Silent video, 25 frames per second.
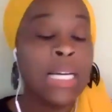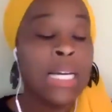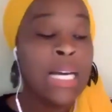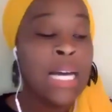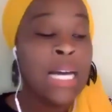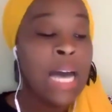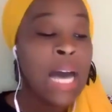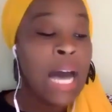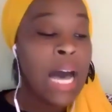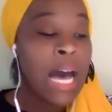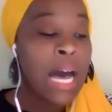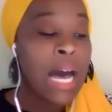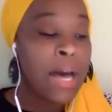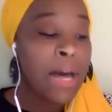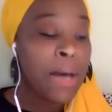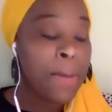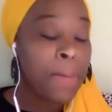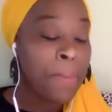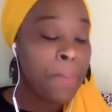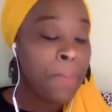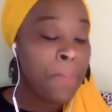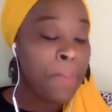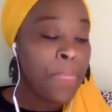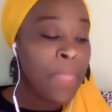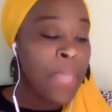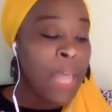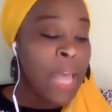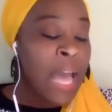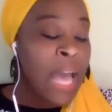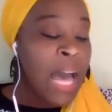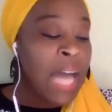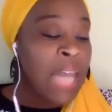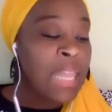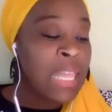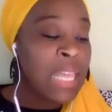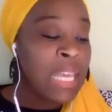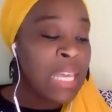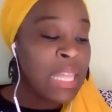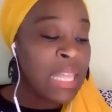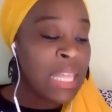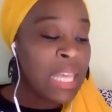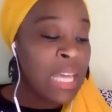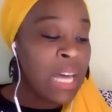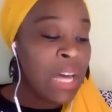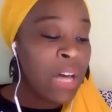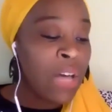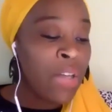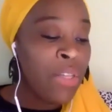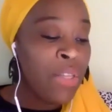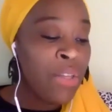Mm-hmm. I think the
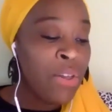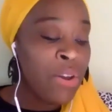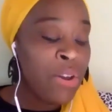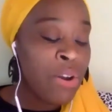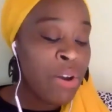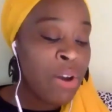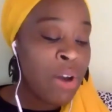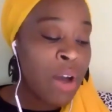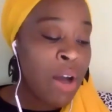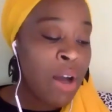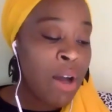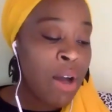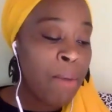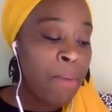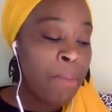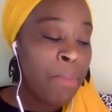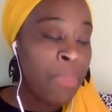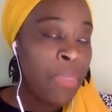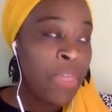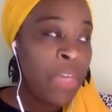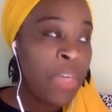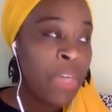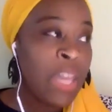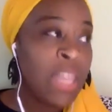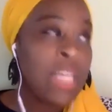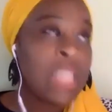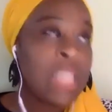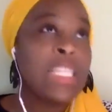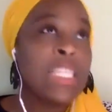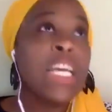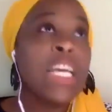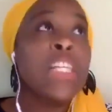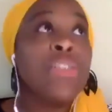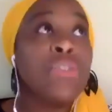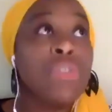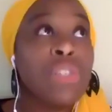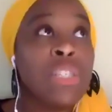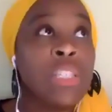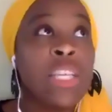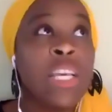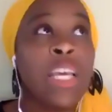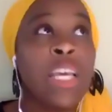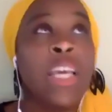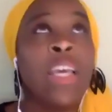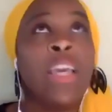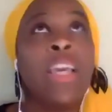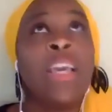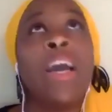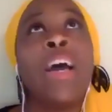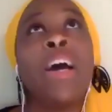other thing I think is
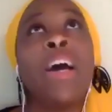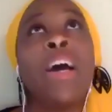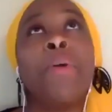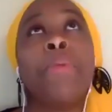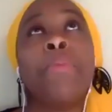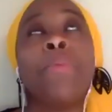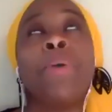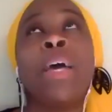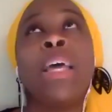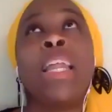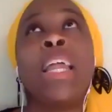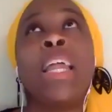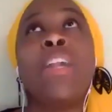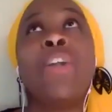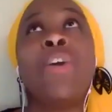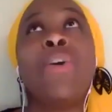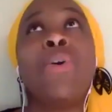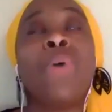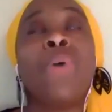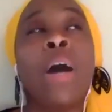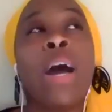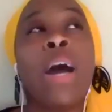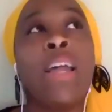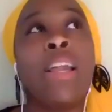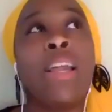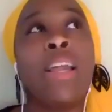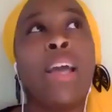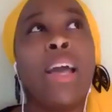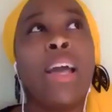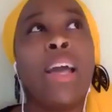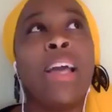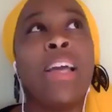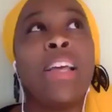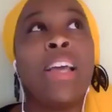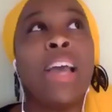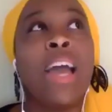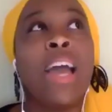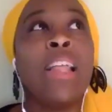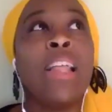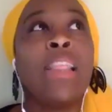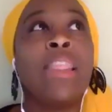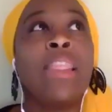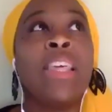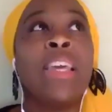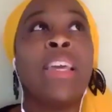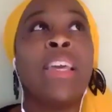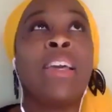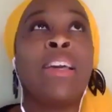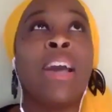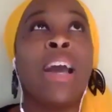interesting, and I know
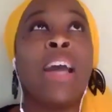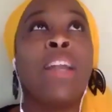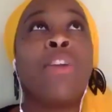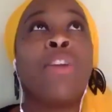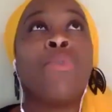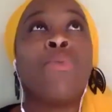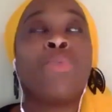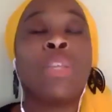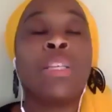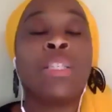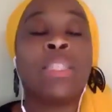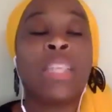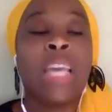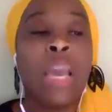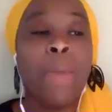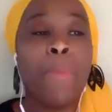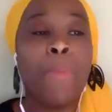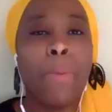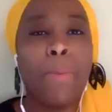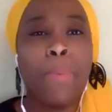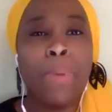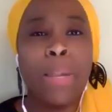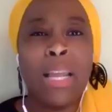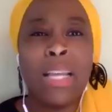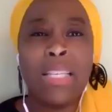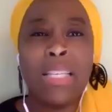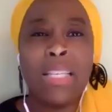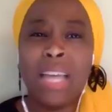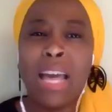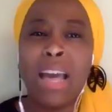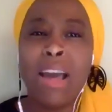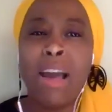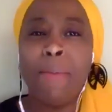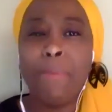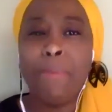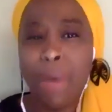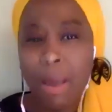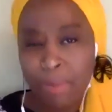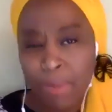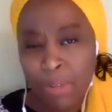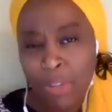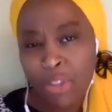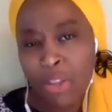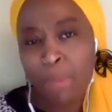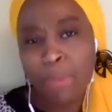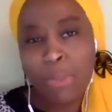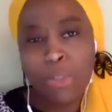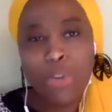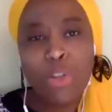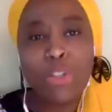this came up, and
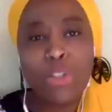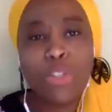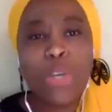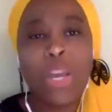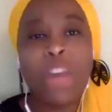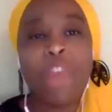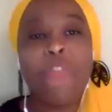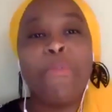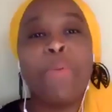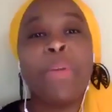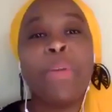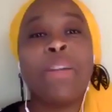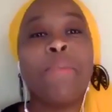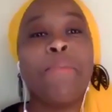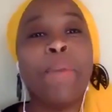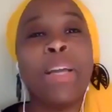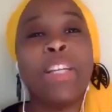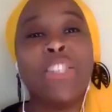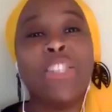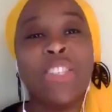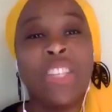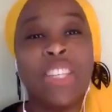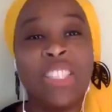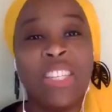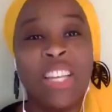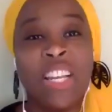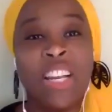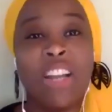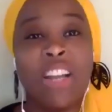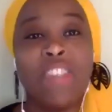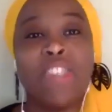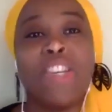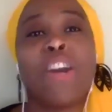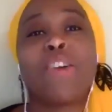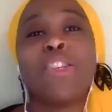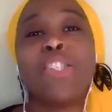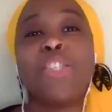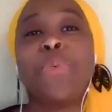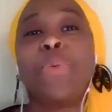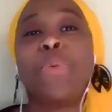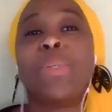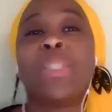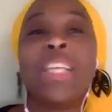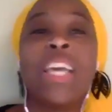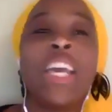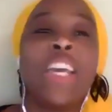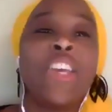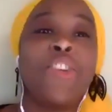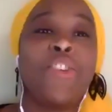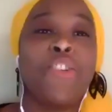I'm sure it's okay for me to mention this, Shaykh Azhar, because you were
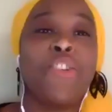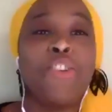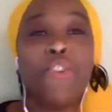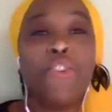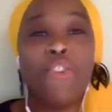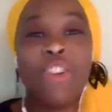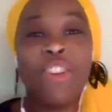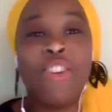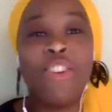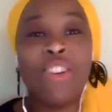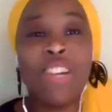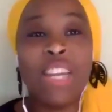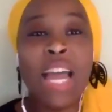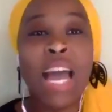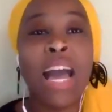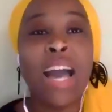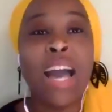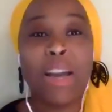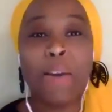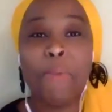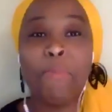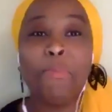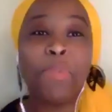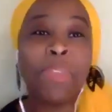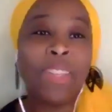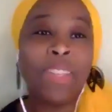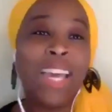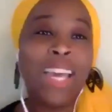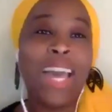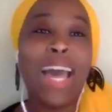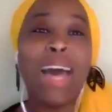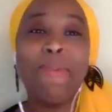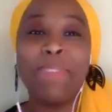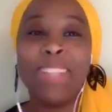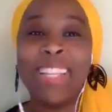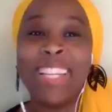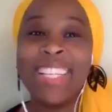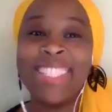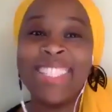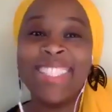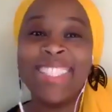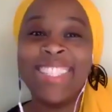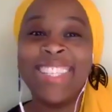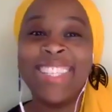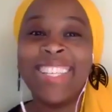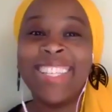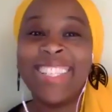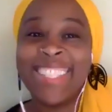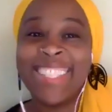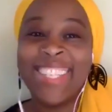saying you're not complete
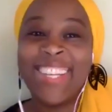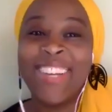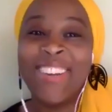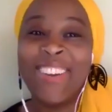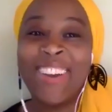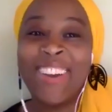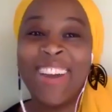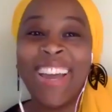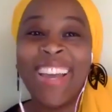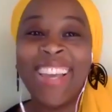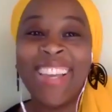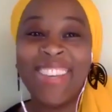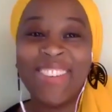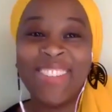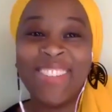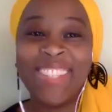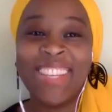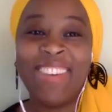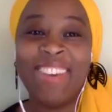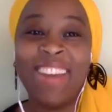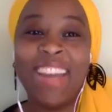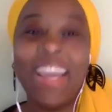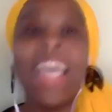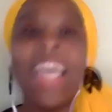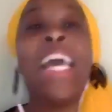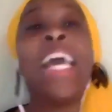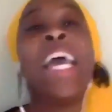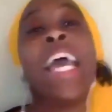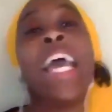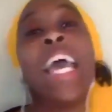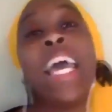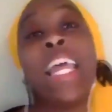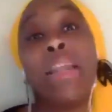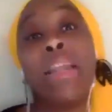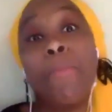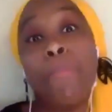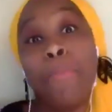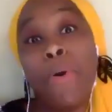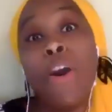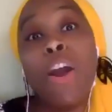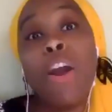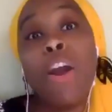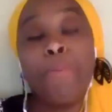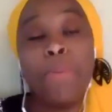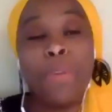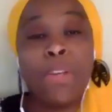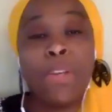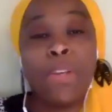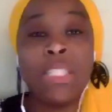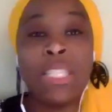abolitionists, right? You're saying, right, and in
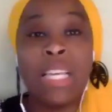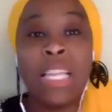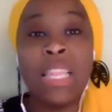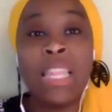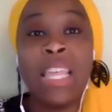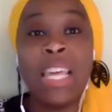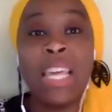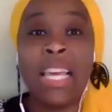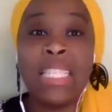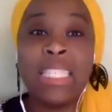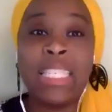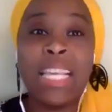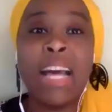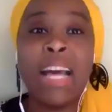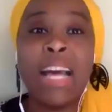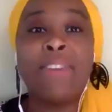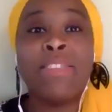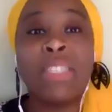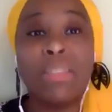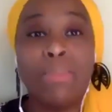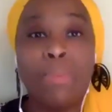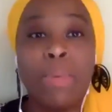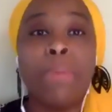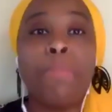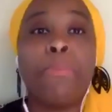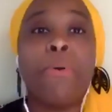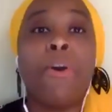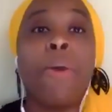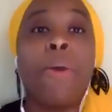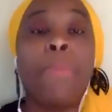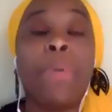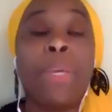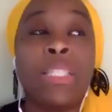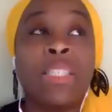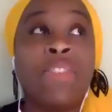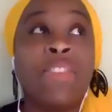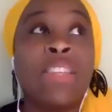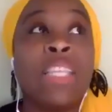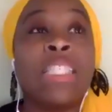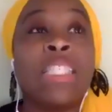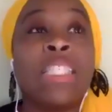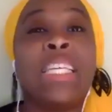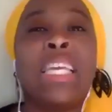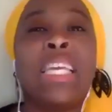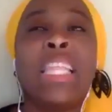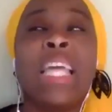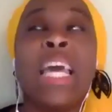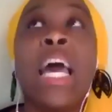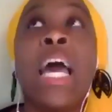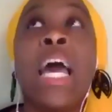part because I think it sounds to me in part because of the idea
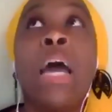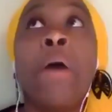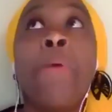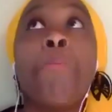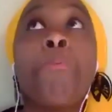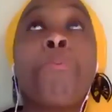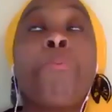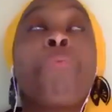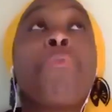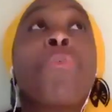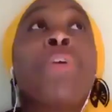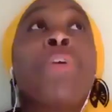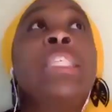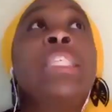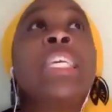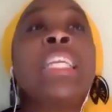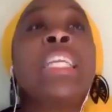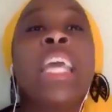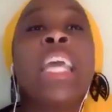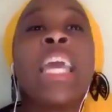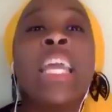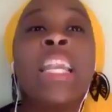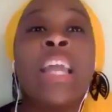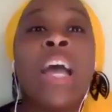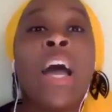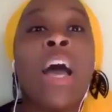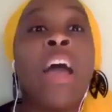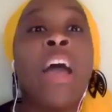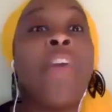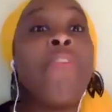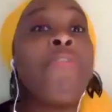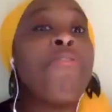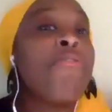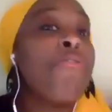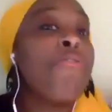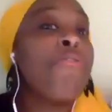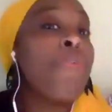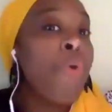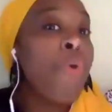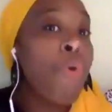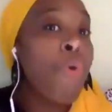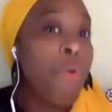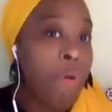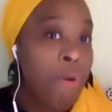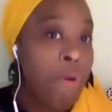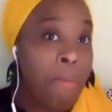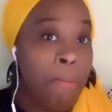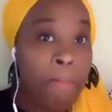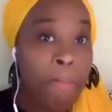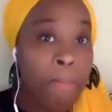that prison in a
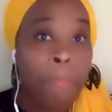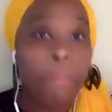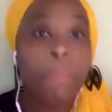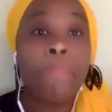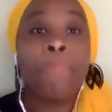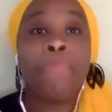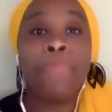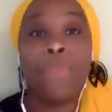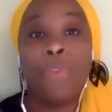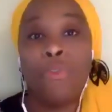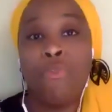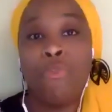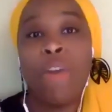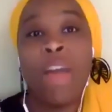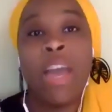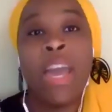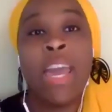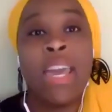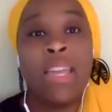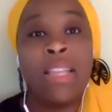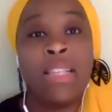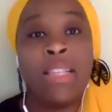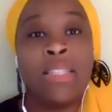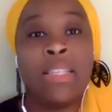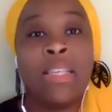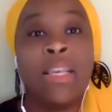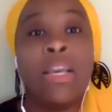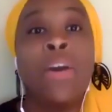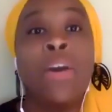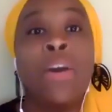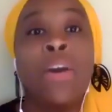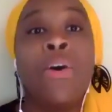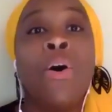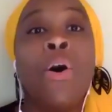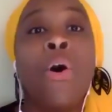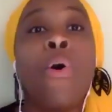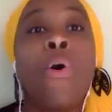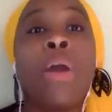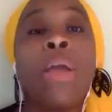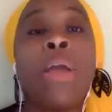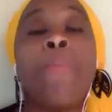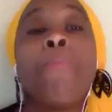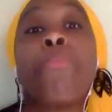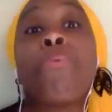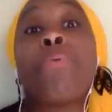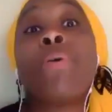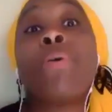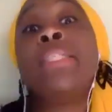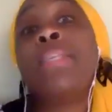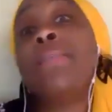form, right, or
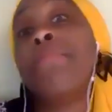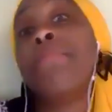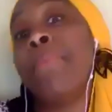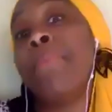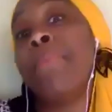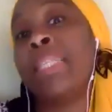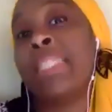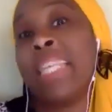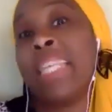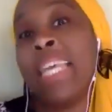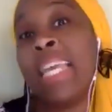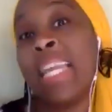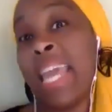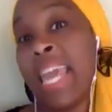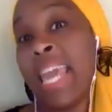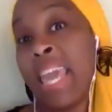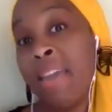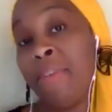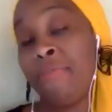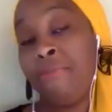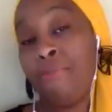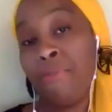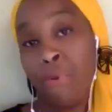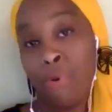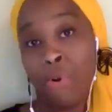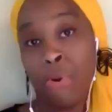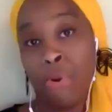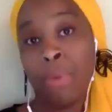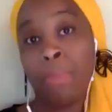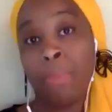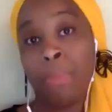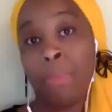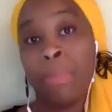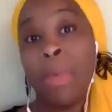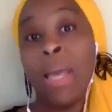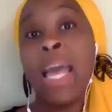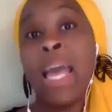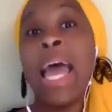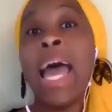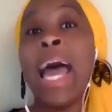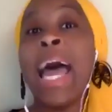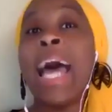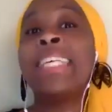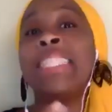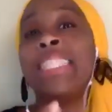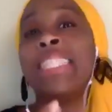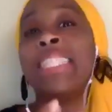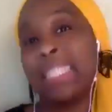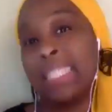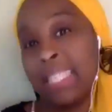imprisonment in a form has
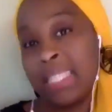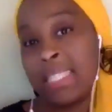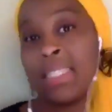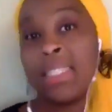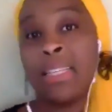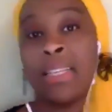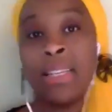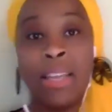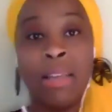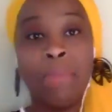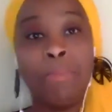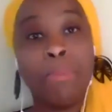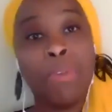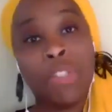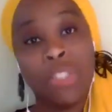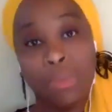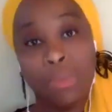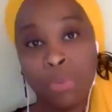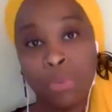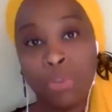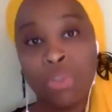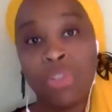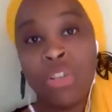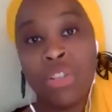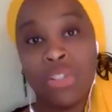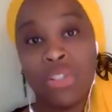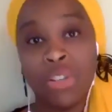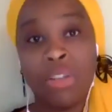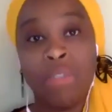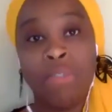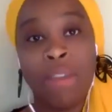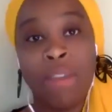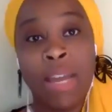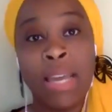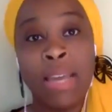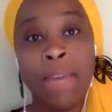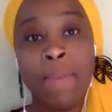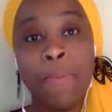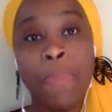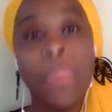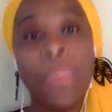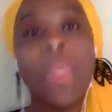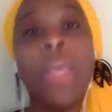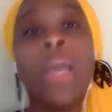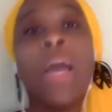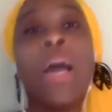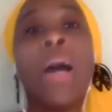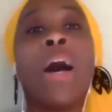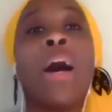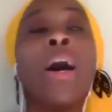existed in Muslim tradition, right?
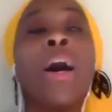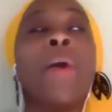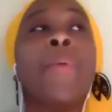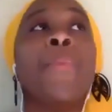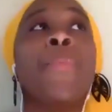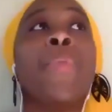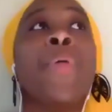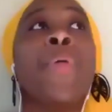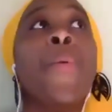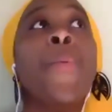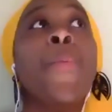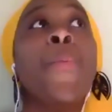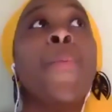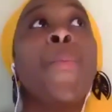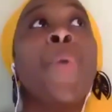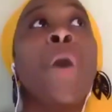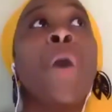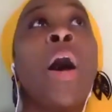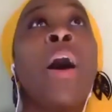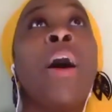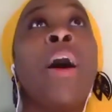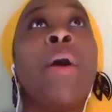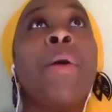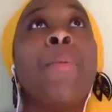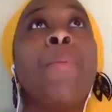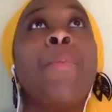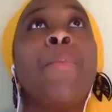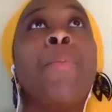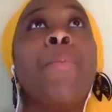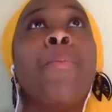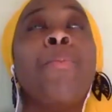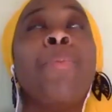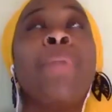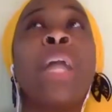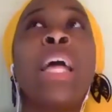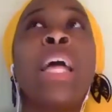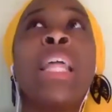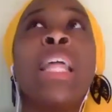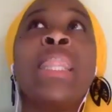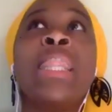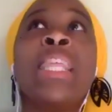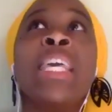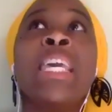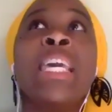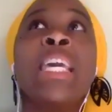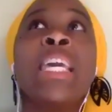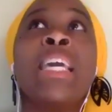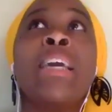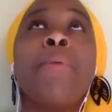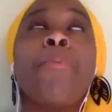But I
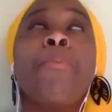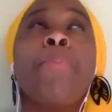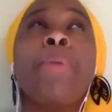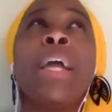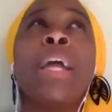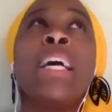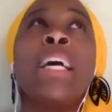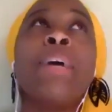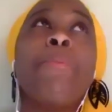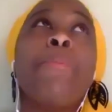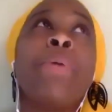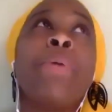think, I